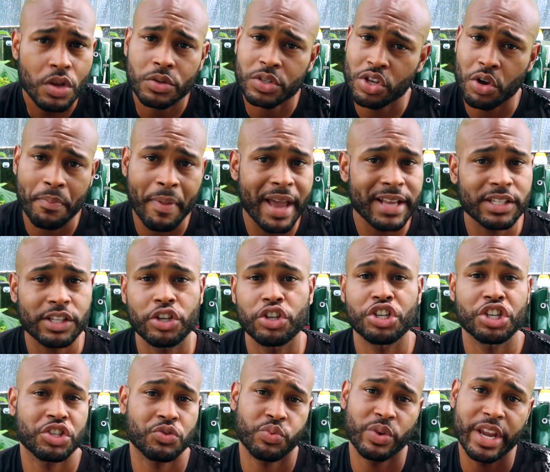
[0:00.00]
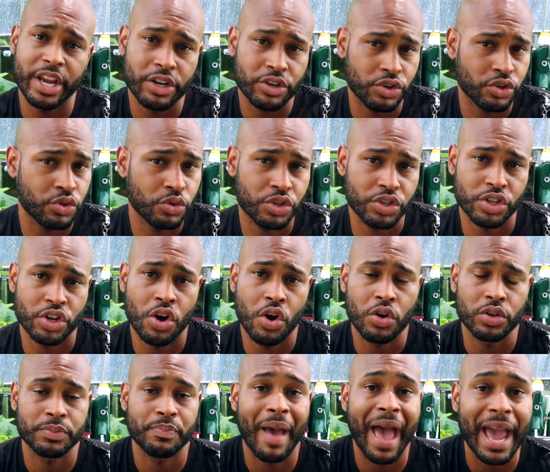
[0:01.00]
So basically you're just reintroducing
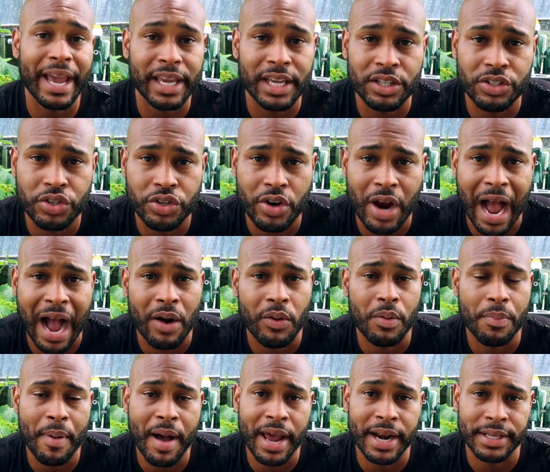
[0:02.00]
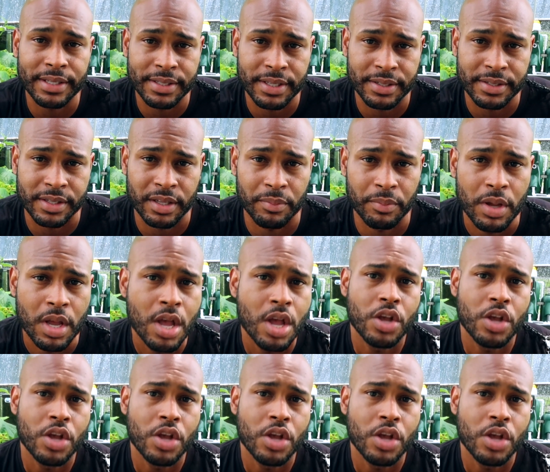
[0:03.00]
those back into your aquaponic system.